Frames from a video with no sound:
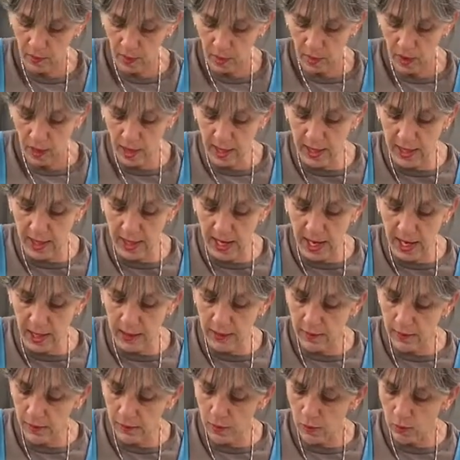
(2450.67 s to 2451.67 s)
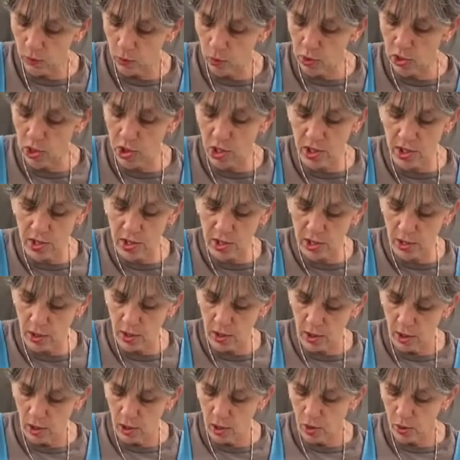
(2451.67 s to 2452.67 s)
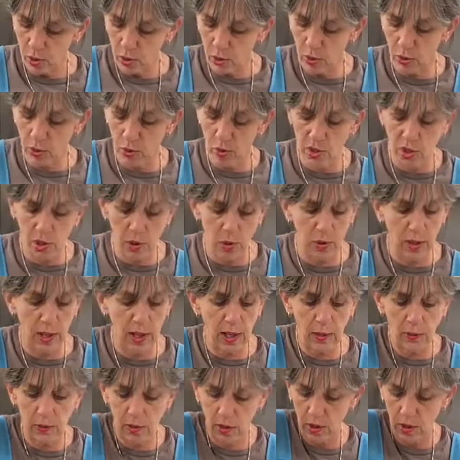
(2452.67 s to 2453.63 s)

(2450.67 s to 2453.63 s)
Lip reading: again, we're just cruising around.